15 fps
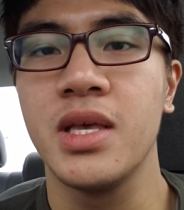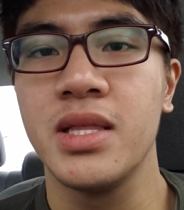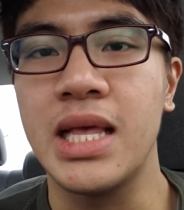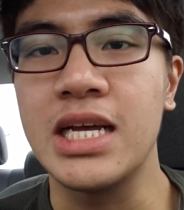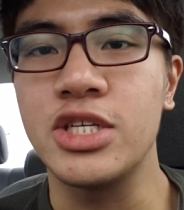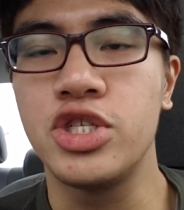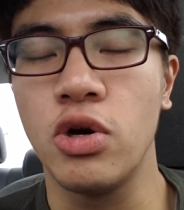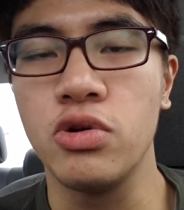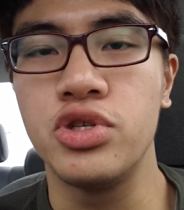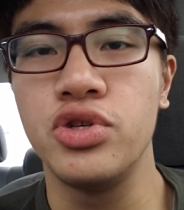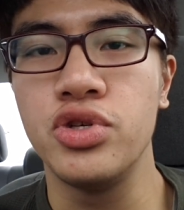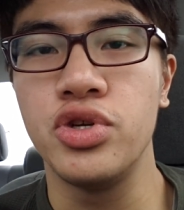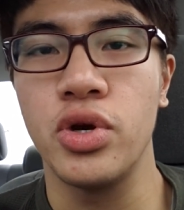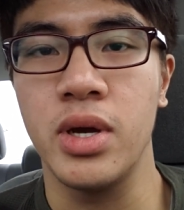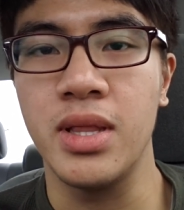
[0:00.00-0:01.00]
That shows
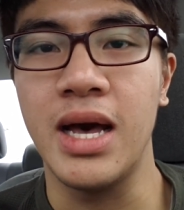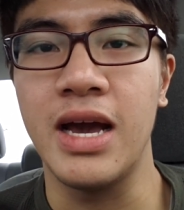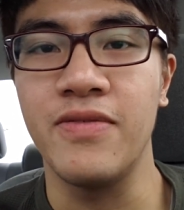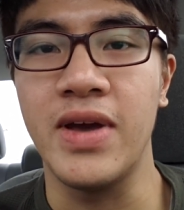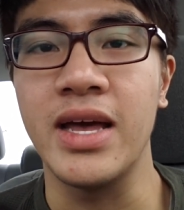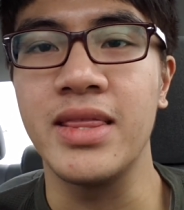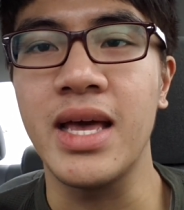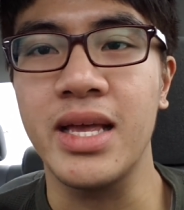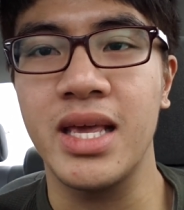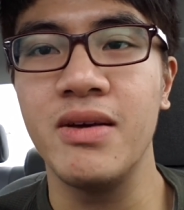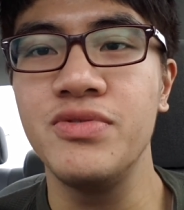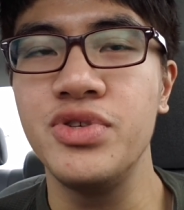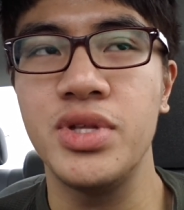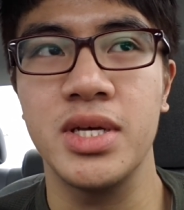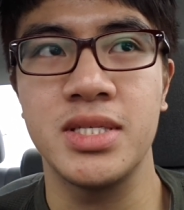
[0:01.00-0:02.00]
you you're alive. And that
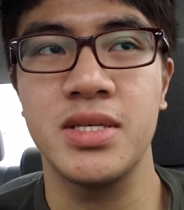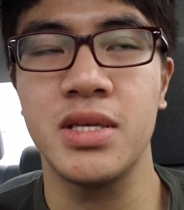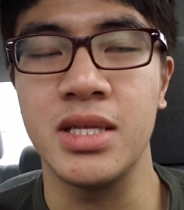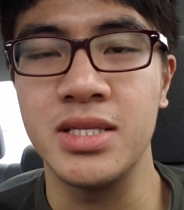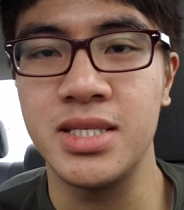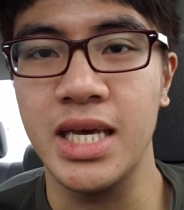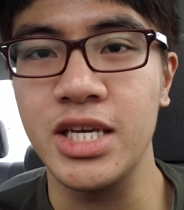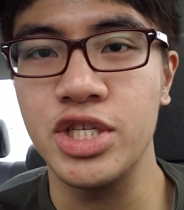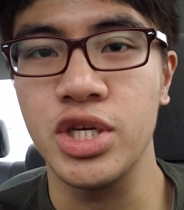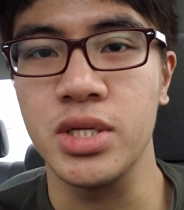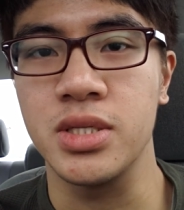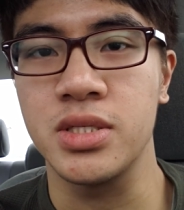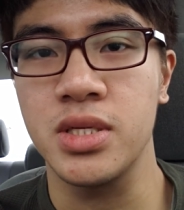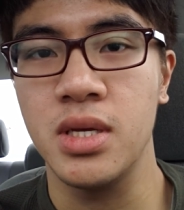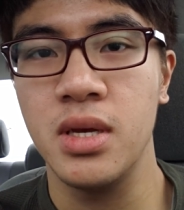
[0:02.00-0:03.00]
gives you the
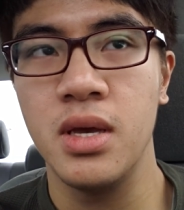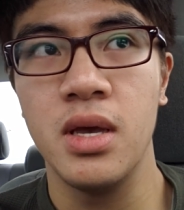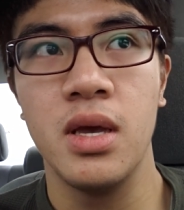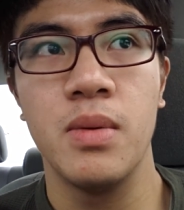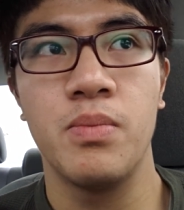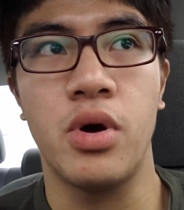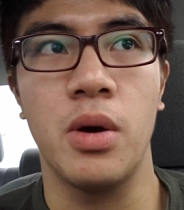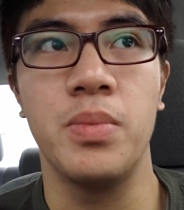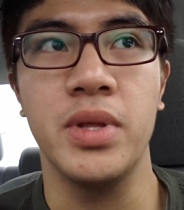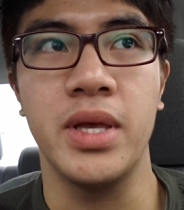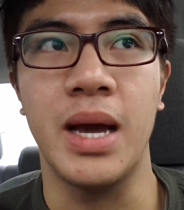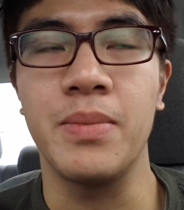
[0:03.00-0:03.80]
sensations, probably.